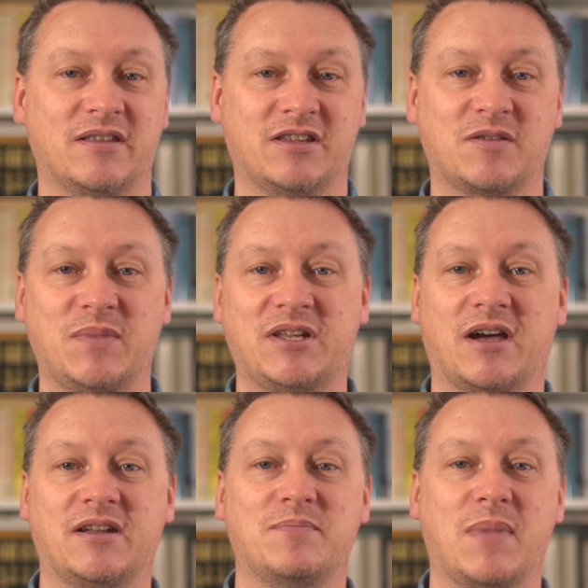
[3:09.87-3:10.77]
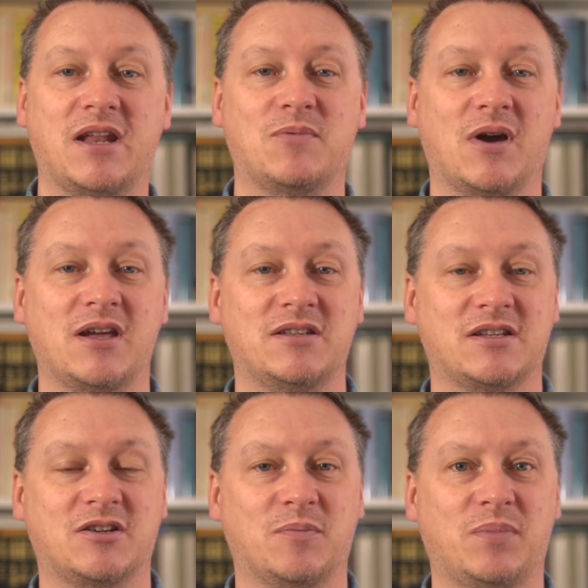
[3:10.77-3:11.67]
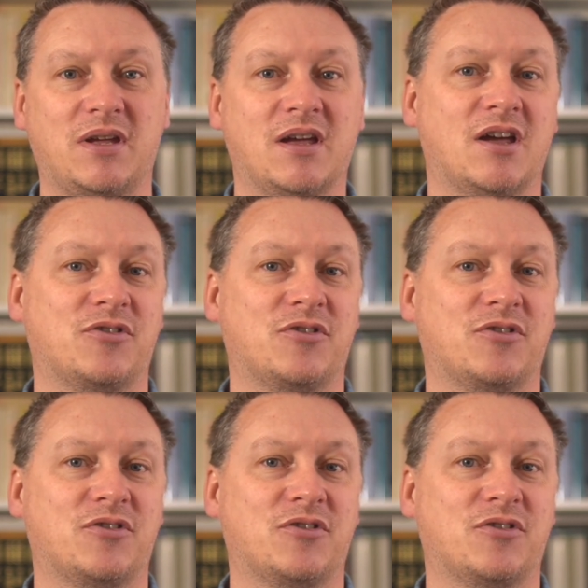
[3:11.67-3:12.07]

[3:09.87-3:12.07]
This can be done in many ways. It could be